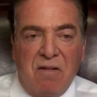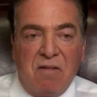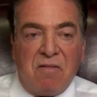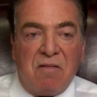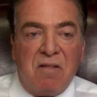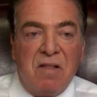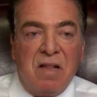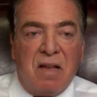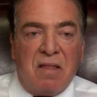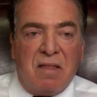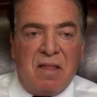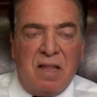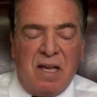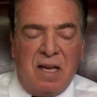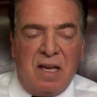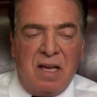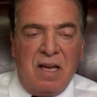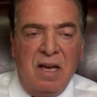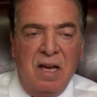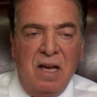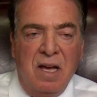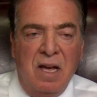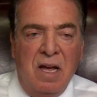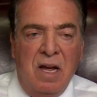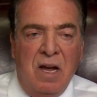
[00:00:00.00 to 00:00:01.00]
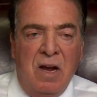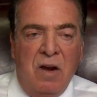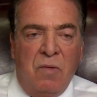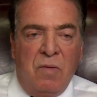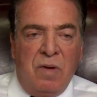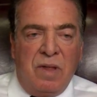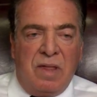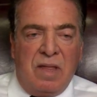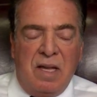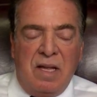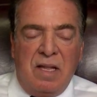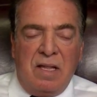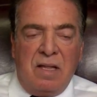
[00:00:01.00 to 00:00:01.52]
there's nothing
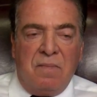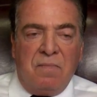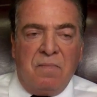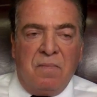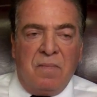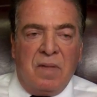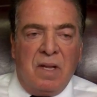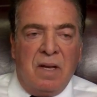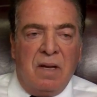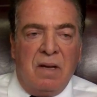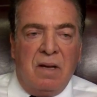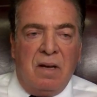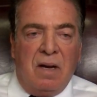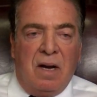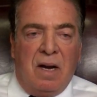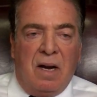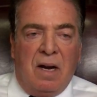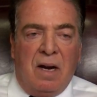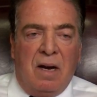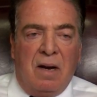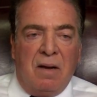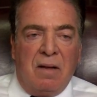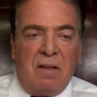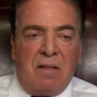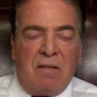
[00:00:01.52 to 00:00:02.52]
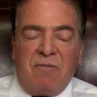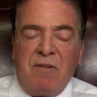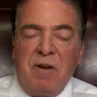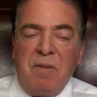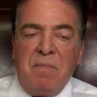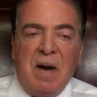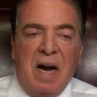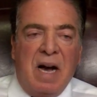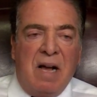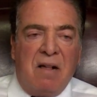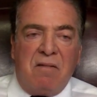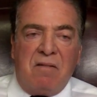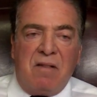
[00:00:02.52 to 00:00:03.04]
within uh, three
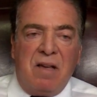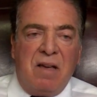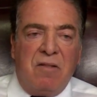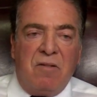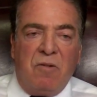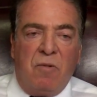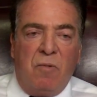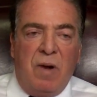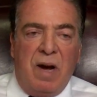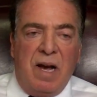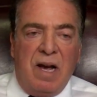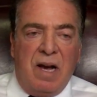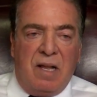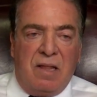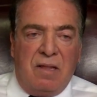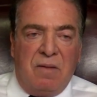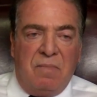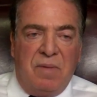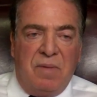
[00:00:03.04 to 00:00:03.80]
miles either way on the